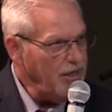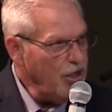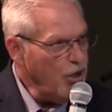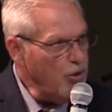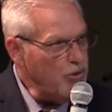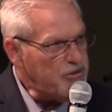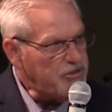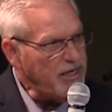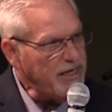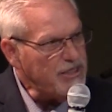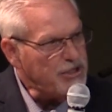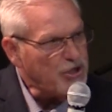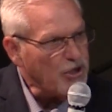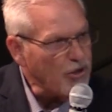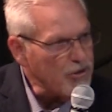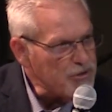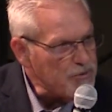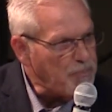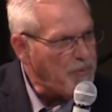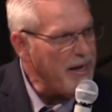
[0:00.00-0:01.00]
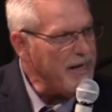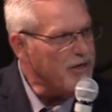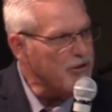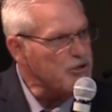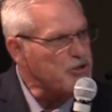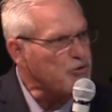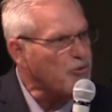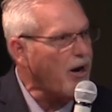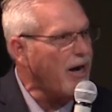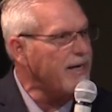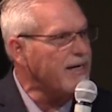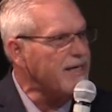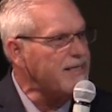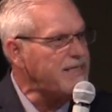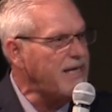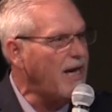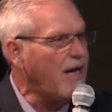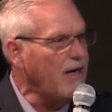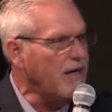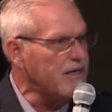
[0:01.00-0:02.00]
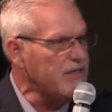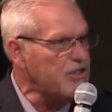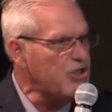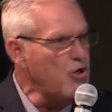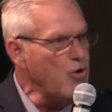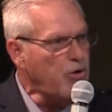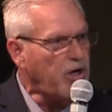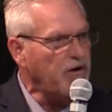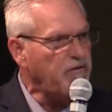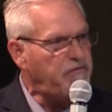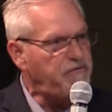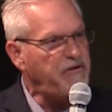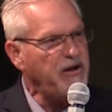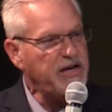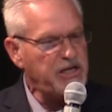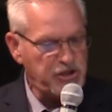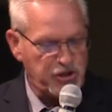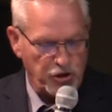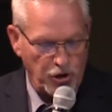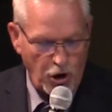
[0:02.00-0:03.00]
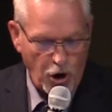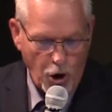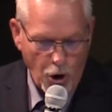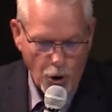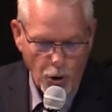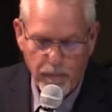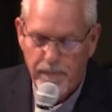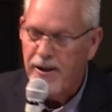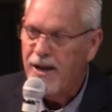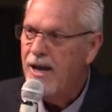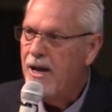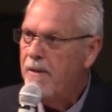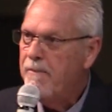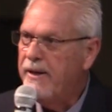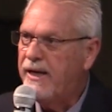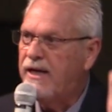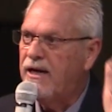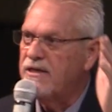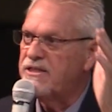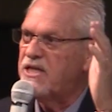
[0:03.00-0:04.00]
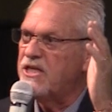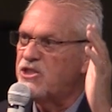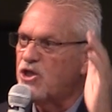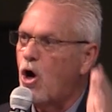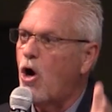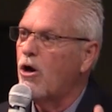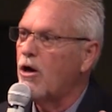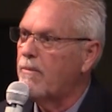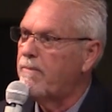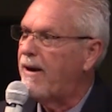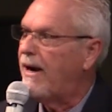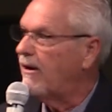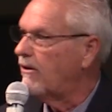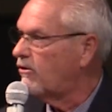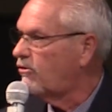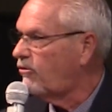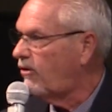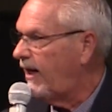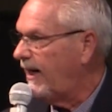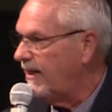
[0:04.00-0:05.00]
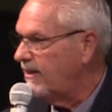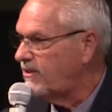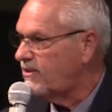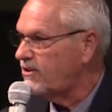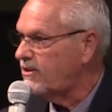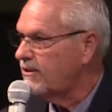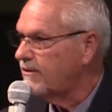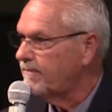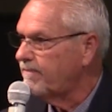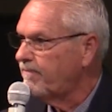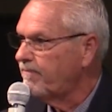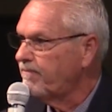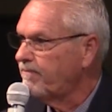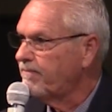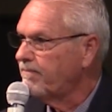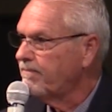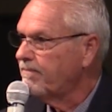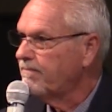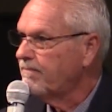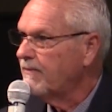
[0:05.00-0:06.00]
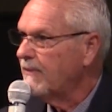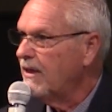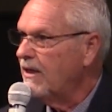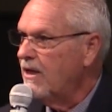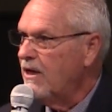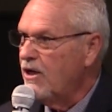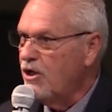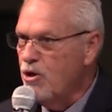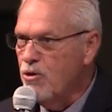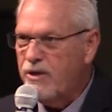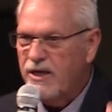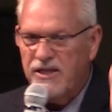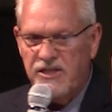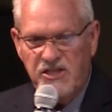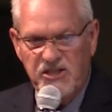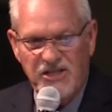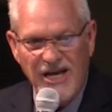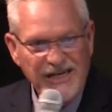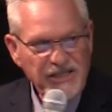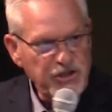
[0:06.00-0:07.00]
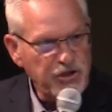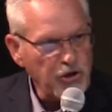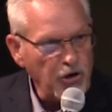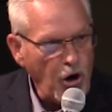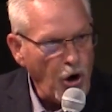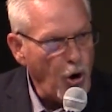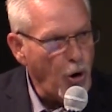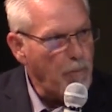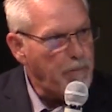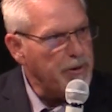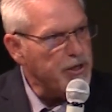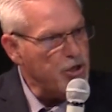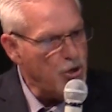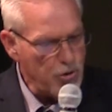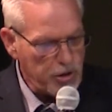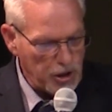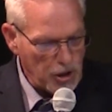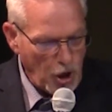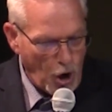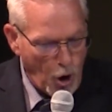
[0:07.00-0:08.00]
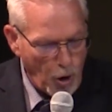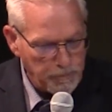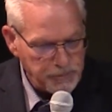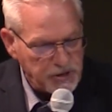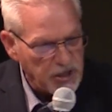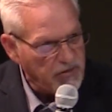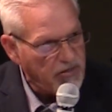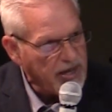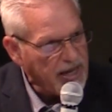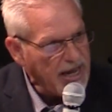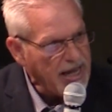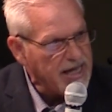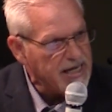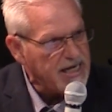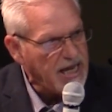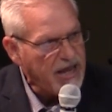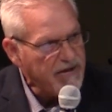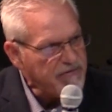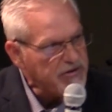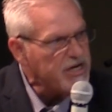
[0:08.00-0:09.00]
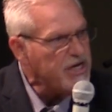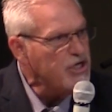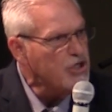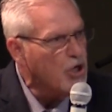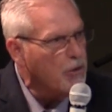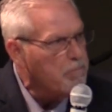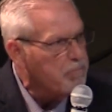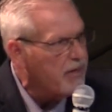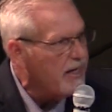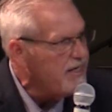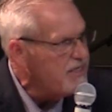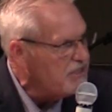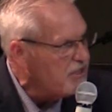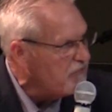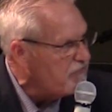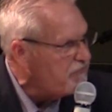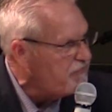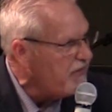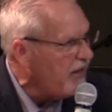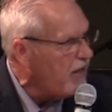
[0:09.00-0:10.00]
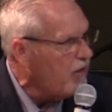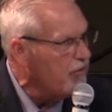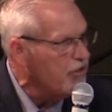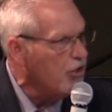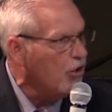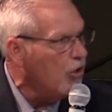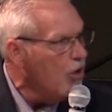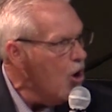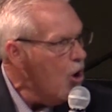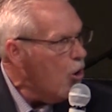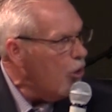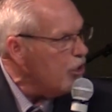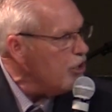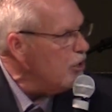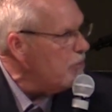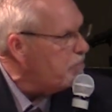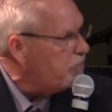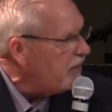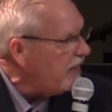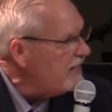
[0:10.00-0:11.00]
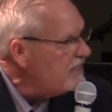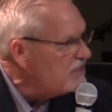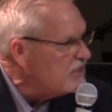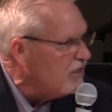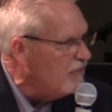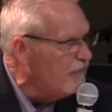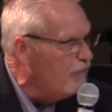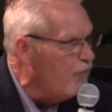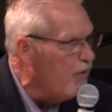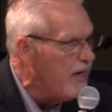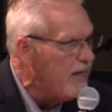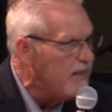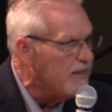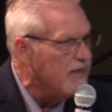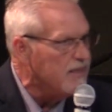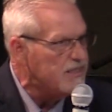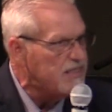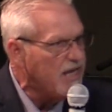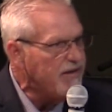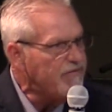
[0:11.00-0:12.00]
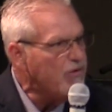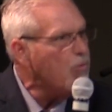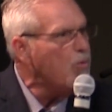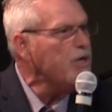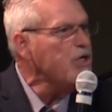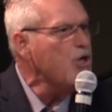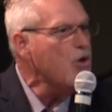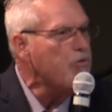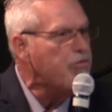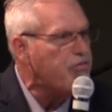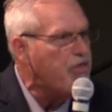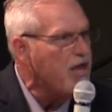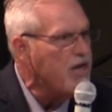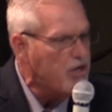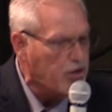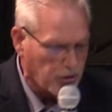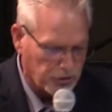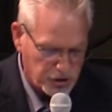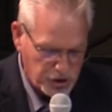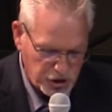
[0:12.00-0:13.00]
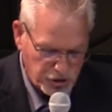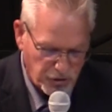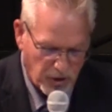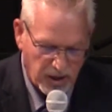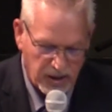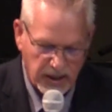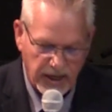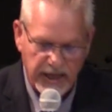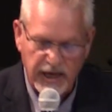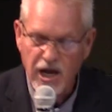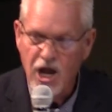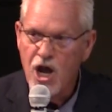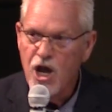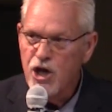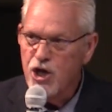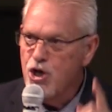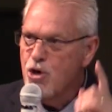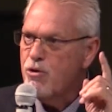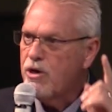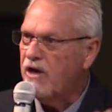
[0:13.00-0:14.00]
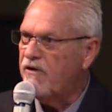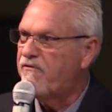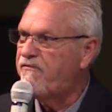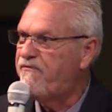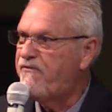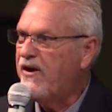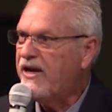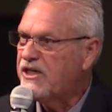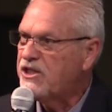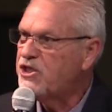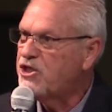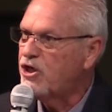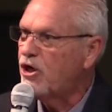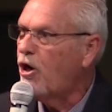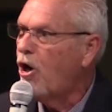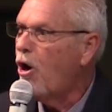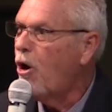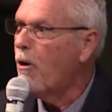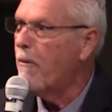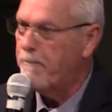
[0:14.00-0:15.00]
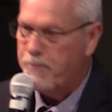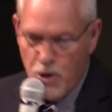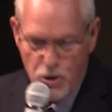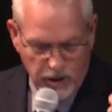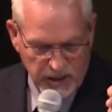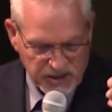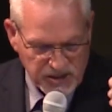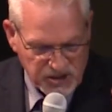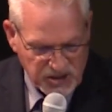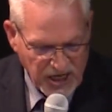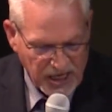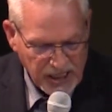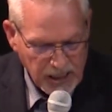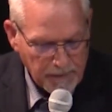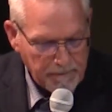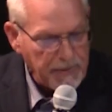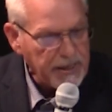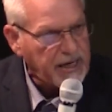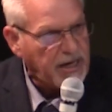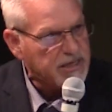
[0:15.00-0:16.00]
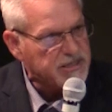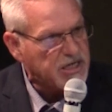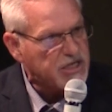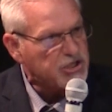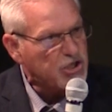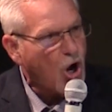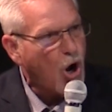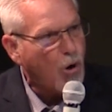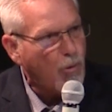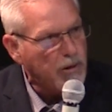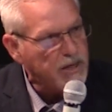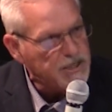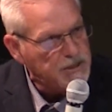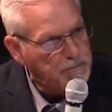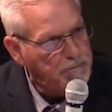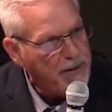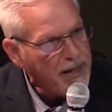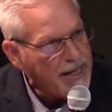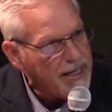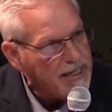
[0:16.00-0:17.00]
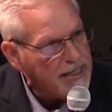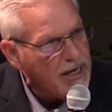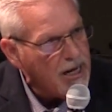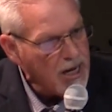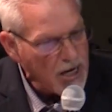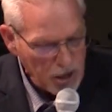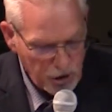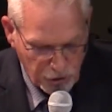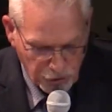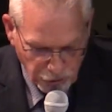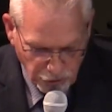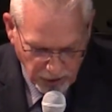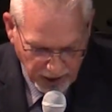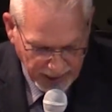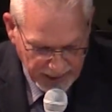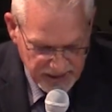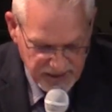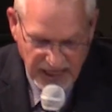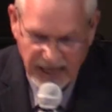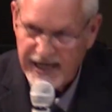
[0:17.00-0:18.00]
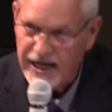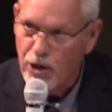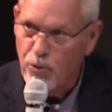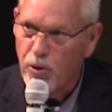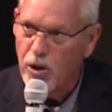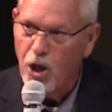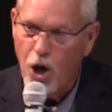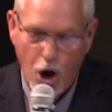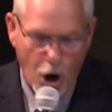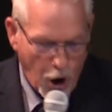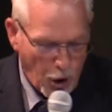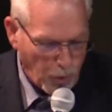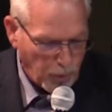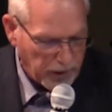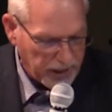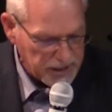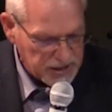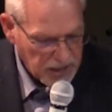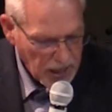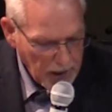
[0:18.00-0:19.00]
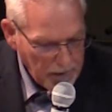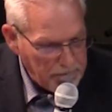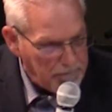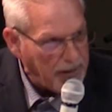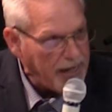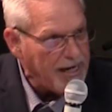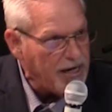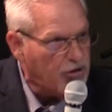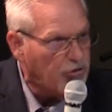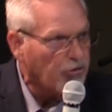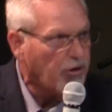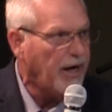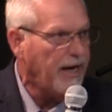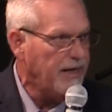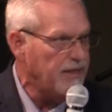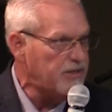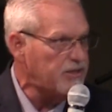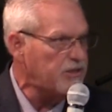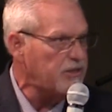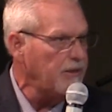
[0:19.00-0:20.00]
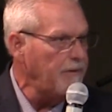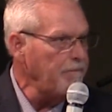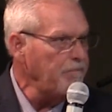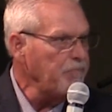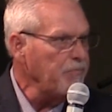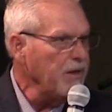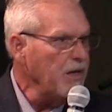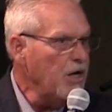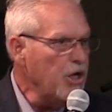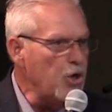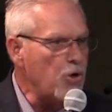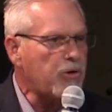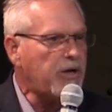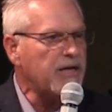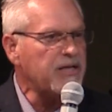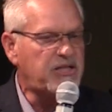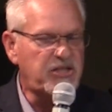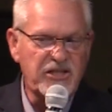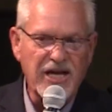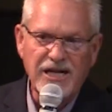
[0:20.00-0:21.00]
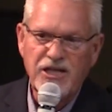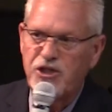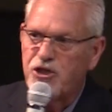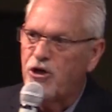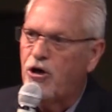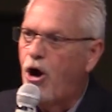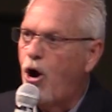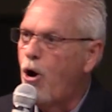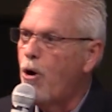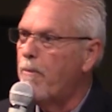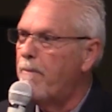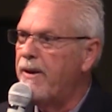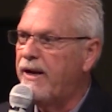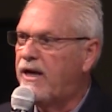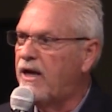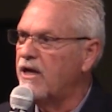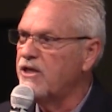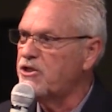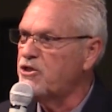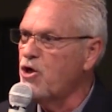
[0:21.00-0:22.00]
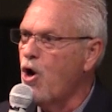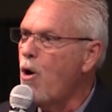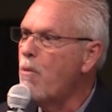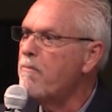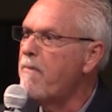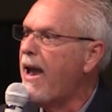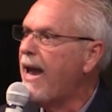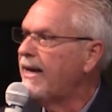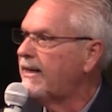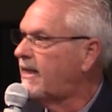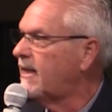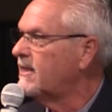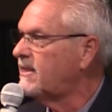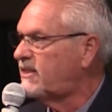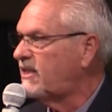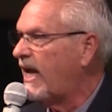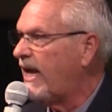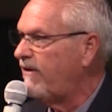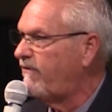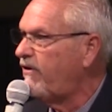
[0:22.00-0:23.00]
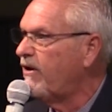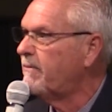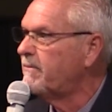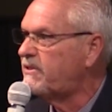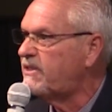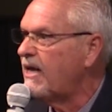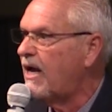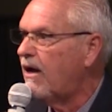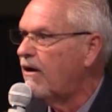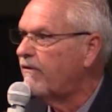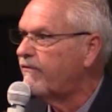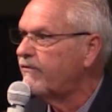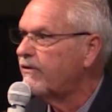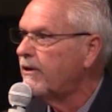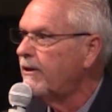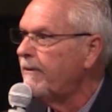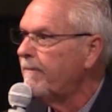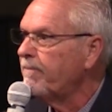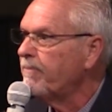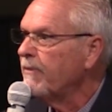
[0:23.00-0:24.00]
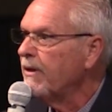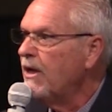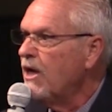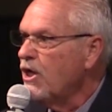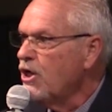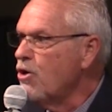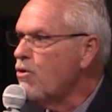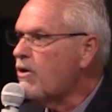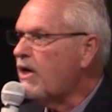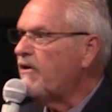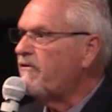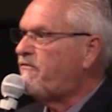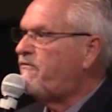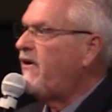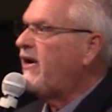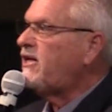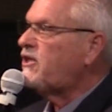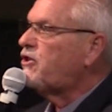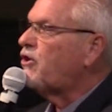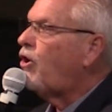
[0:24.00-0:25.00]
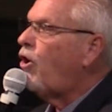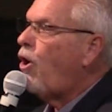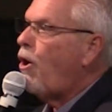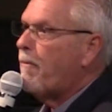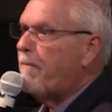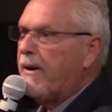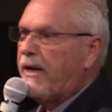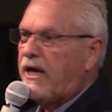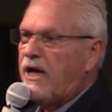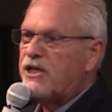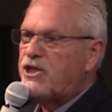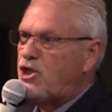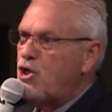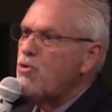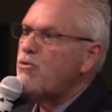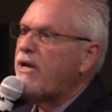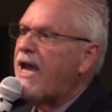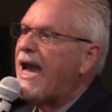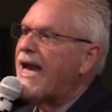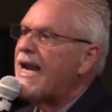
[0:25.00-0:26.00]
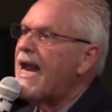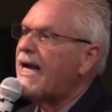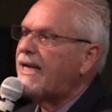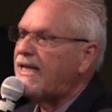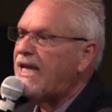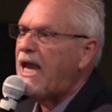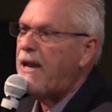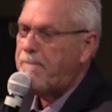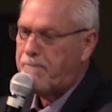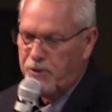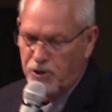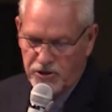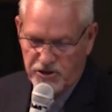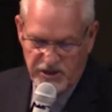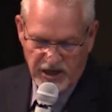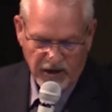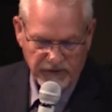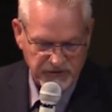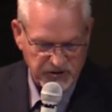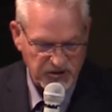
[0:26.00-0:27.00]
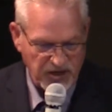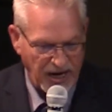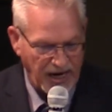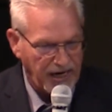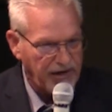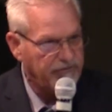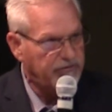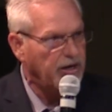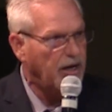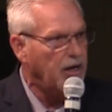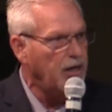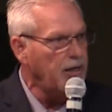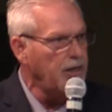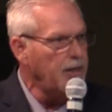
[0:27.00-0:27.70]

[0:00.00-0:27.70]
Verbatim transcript: You see, church, Peter's trying to tell us you can fix your hope because it's all about grace. You can set your hope and you can hope to the end, even in your place of failure or your place of weakness. Even when you think you're struggling, you can fix your hope. You can set up because it's always been grace and it will always be grace. You can set your hope because no man can save himself. You can fix your hope because you cannot keep yourself saved.